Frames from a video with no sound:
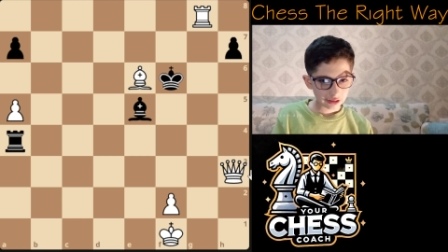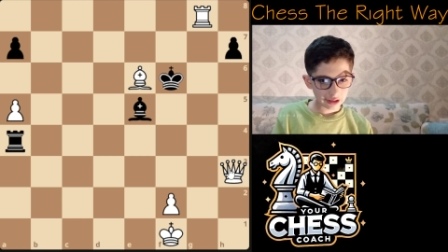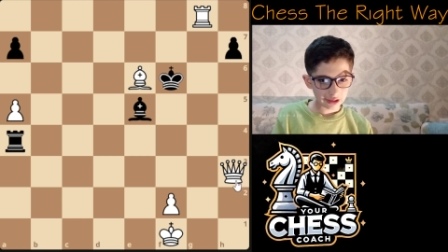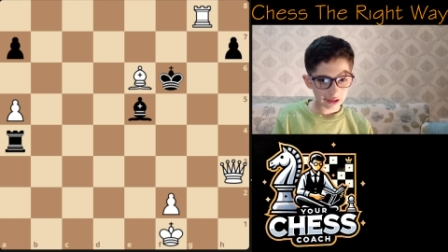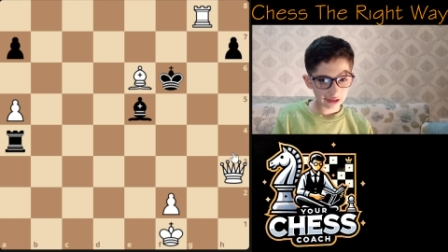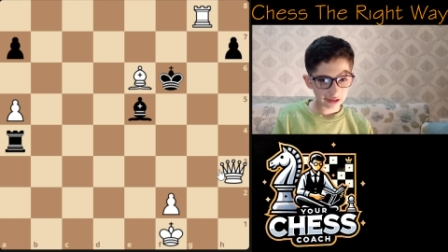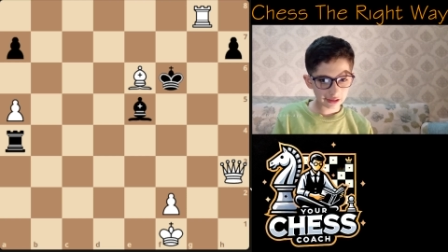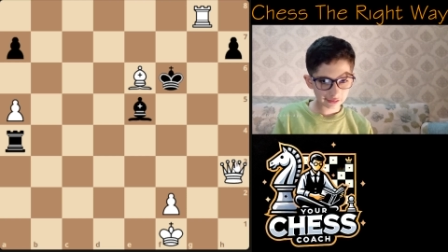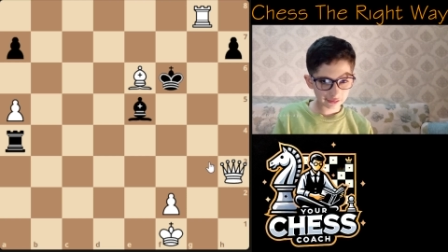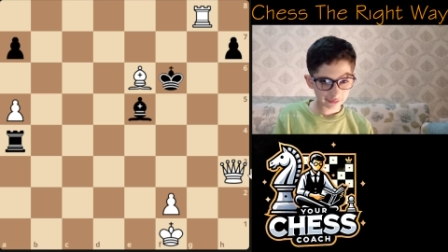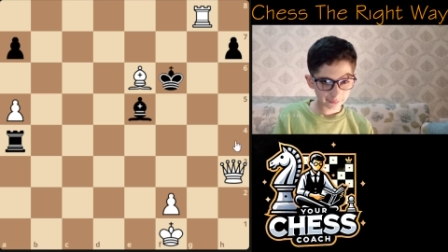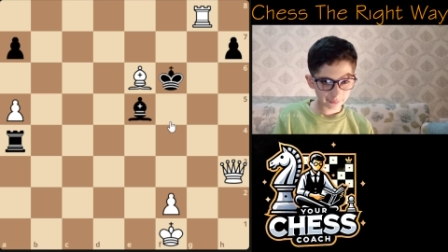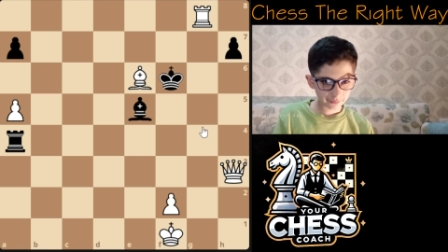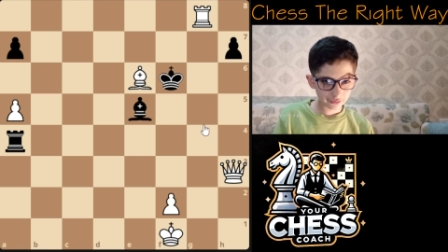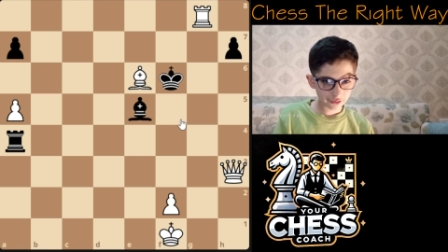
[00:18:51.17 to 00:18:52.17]
And
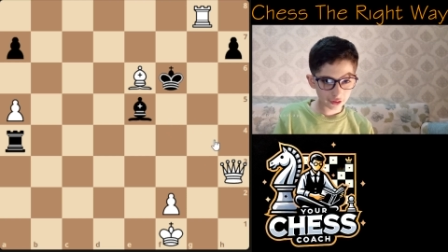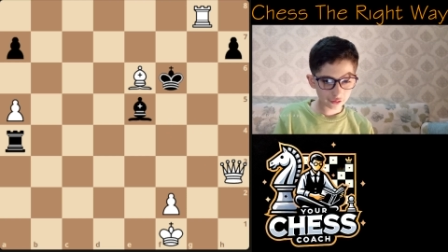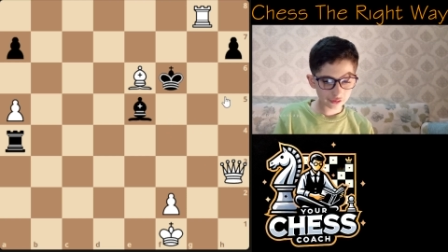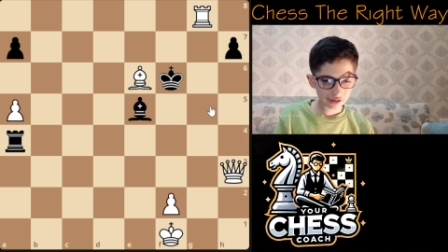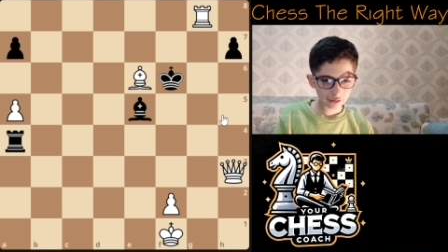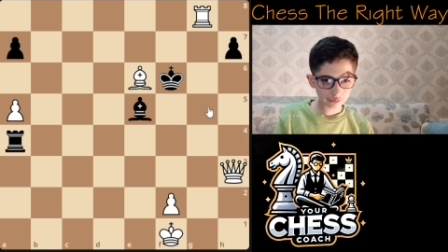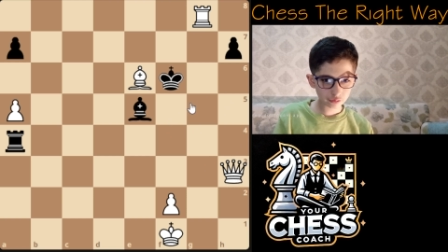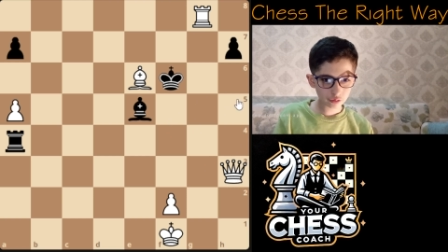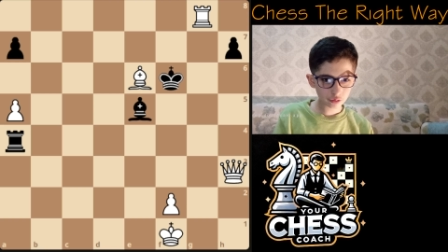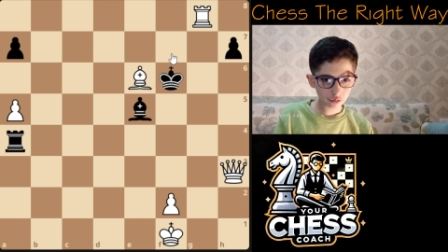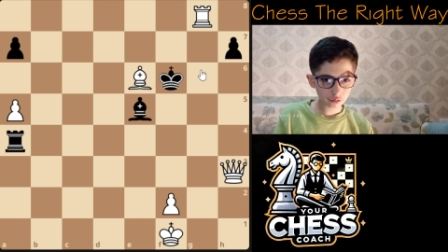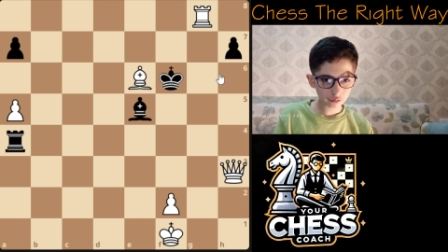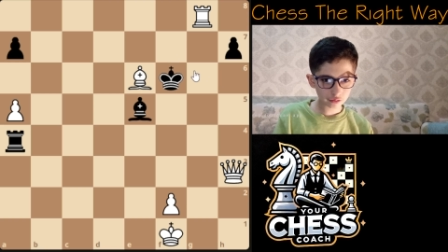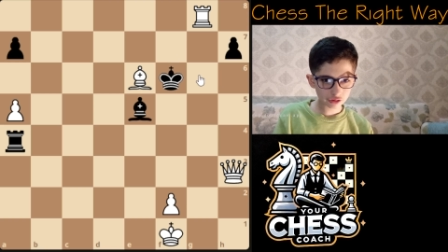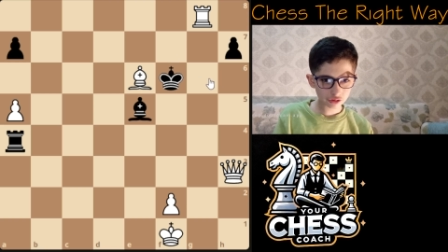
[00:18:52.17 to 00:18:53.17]
there's a
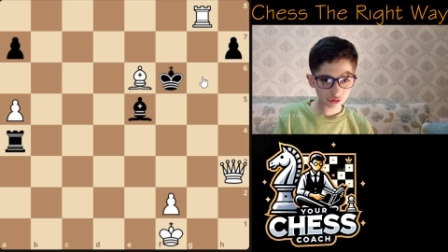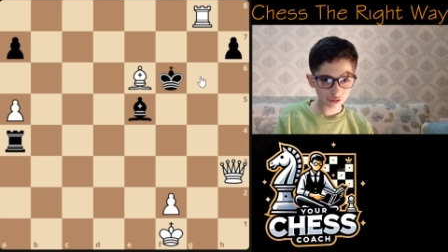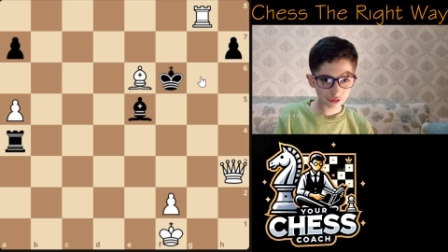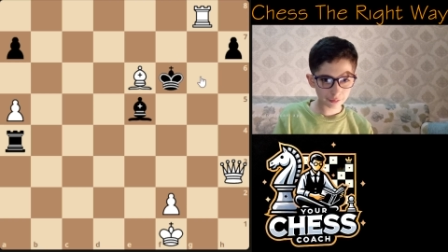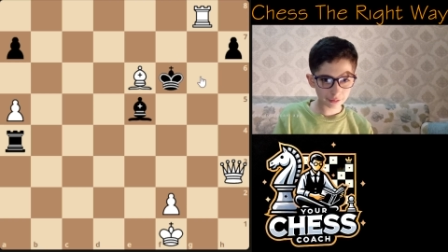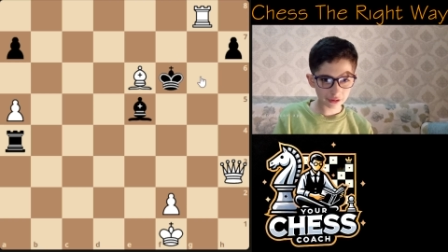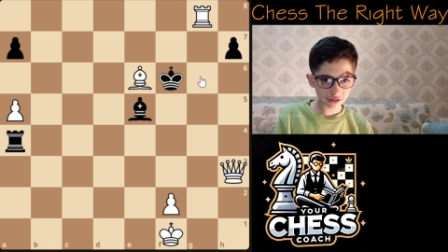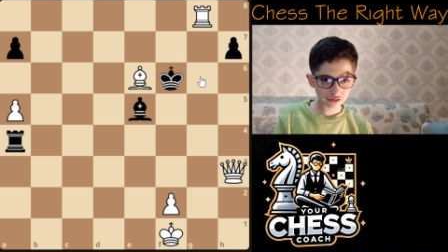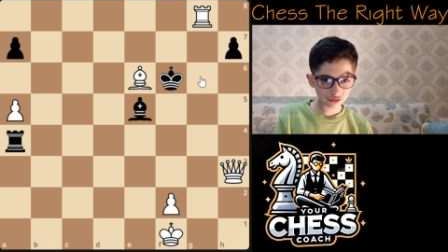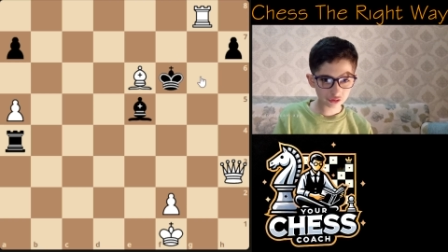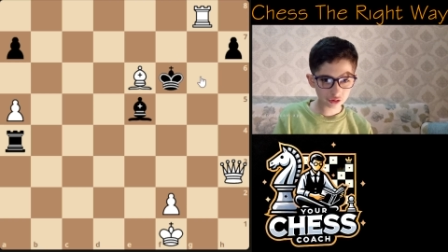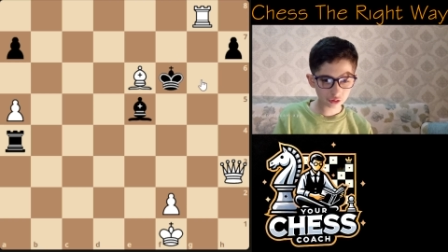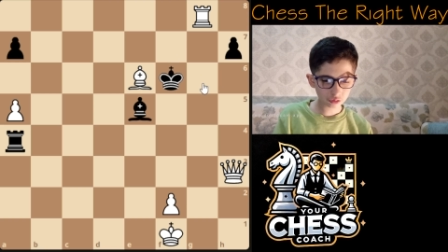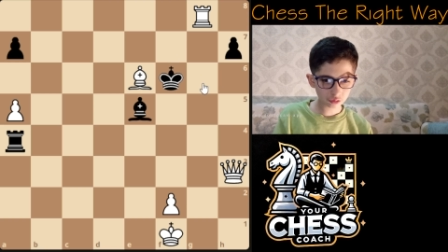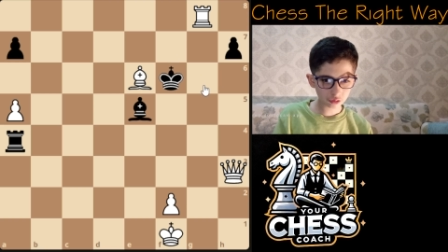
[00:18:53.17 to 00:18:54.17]
rule which is called the +2
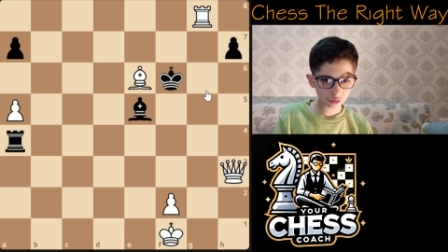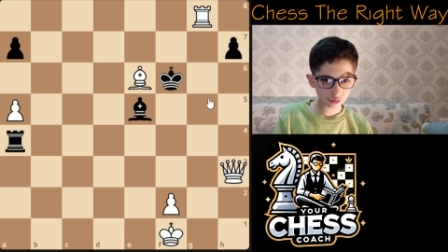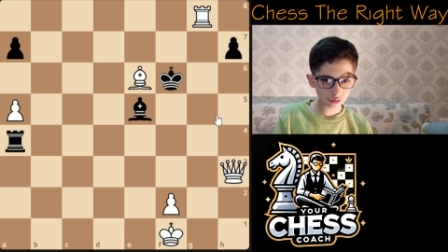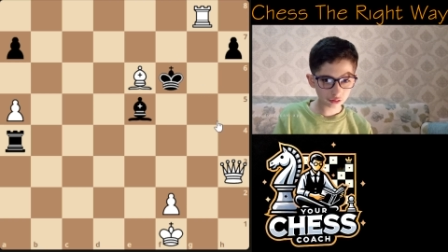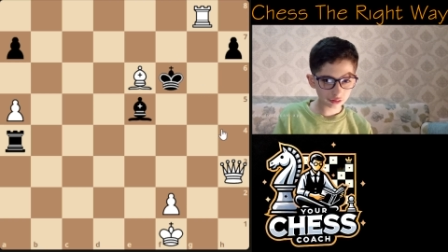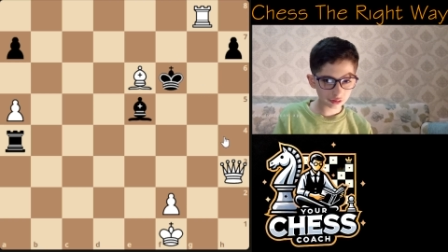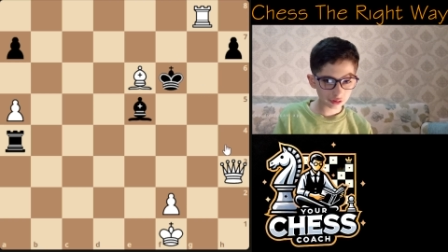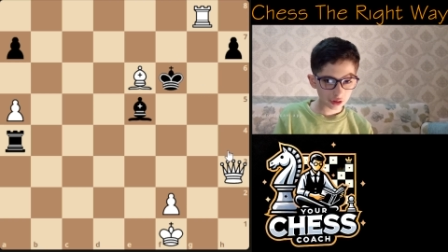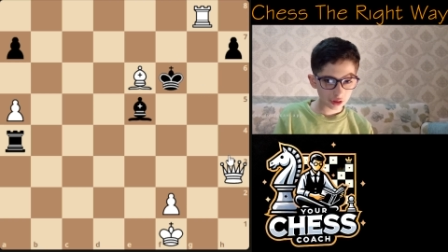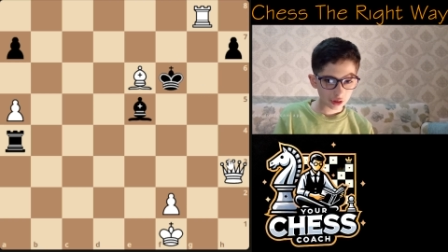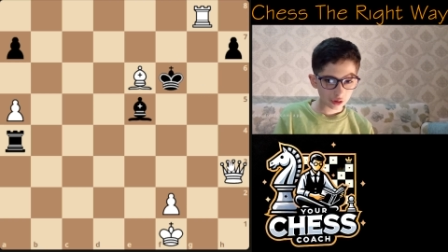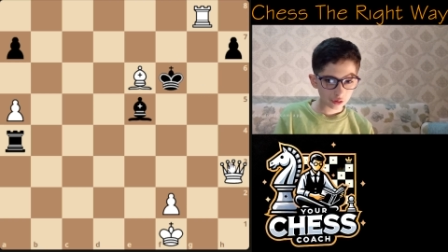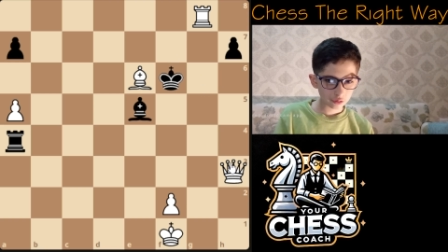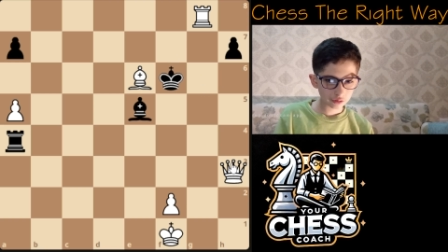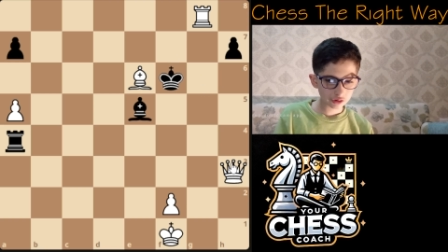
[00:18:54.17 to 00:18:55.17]
rule,
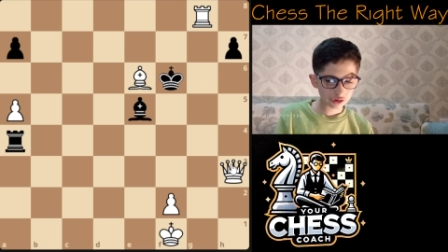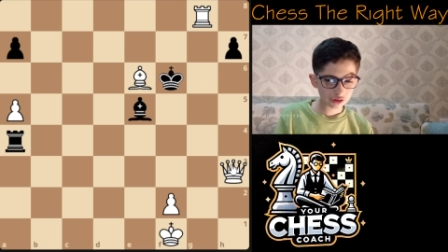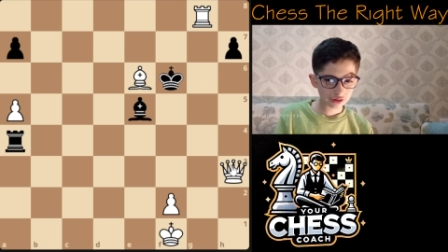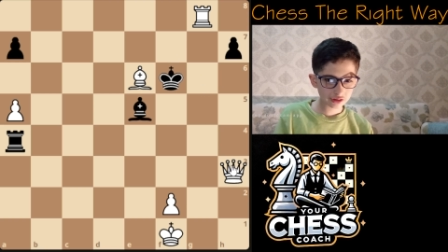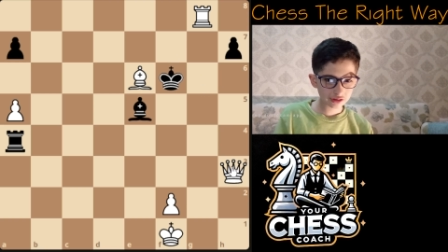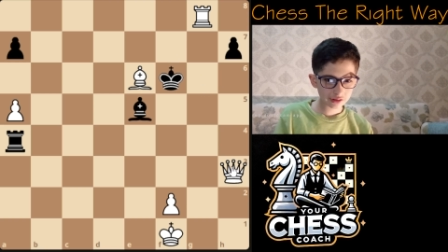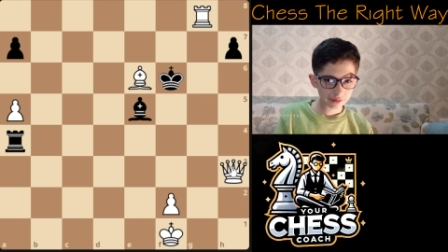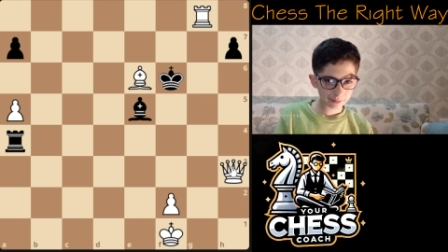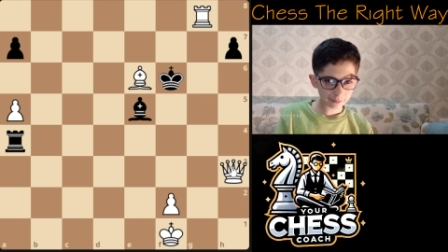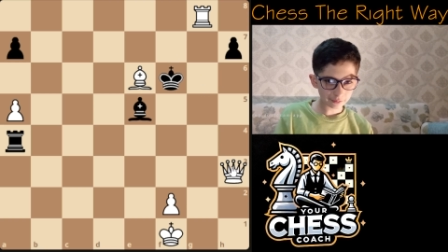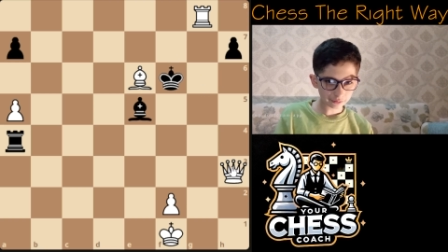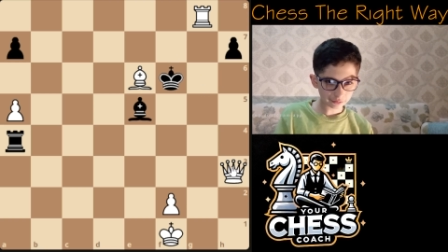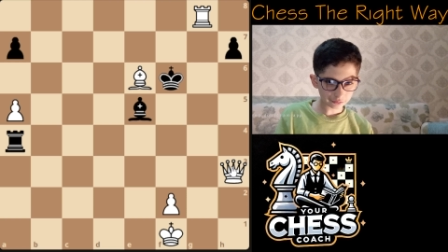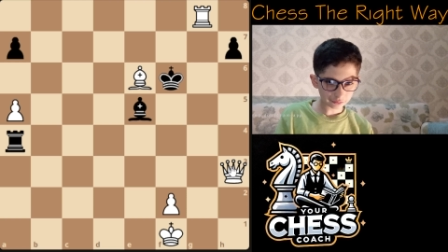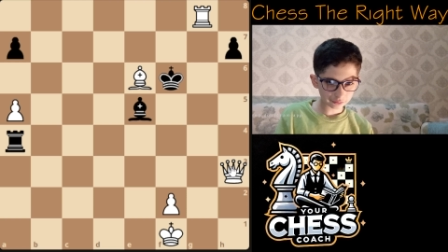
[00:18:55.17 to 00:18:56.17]
which is
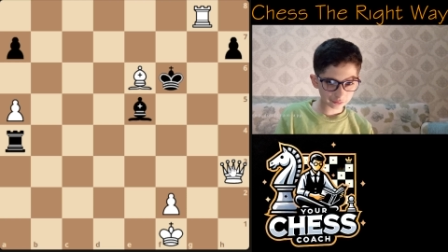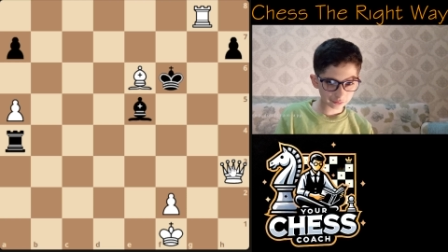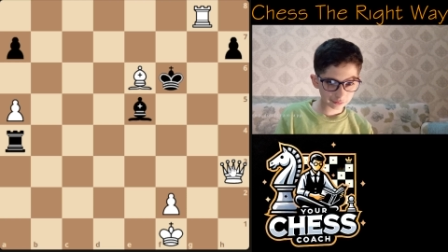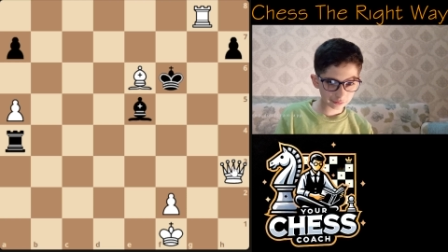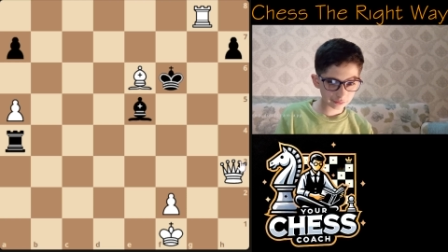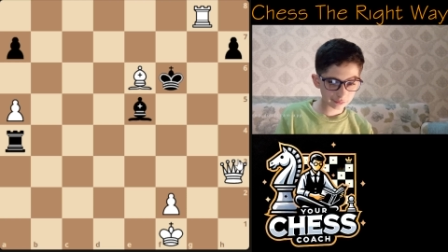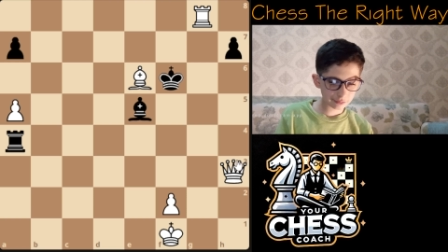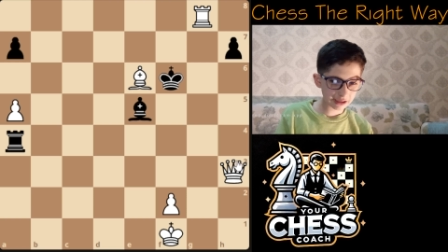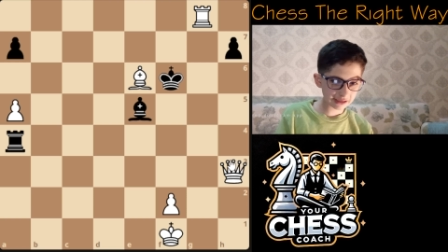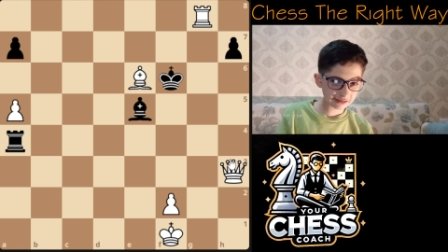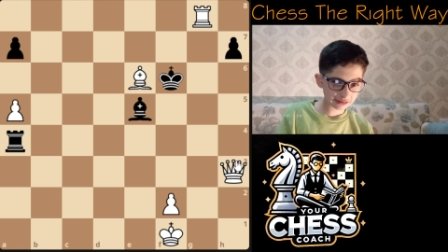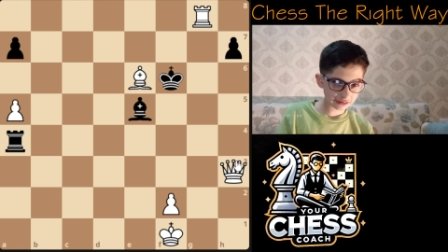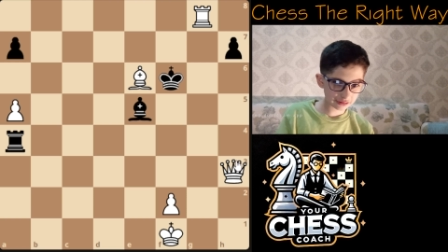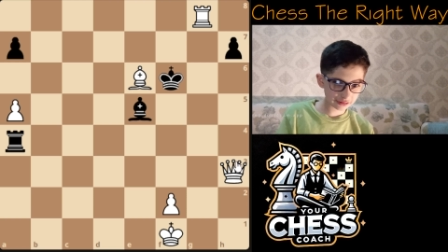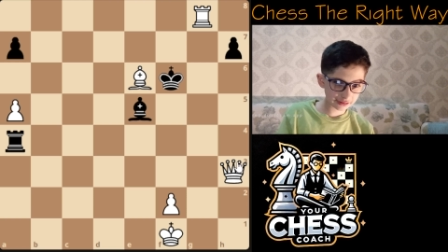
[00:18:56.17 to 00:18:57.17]

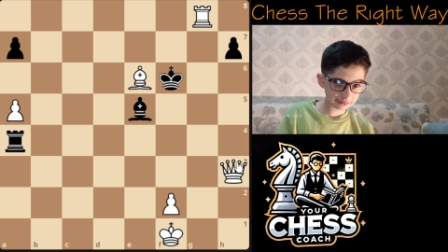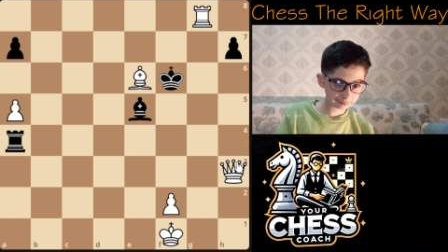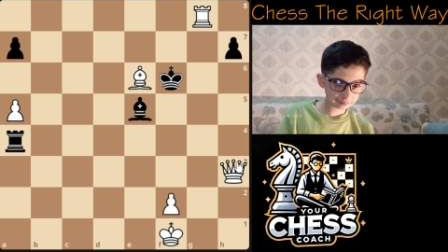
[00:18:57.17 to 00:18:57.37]
basically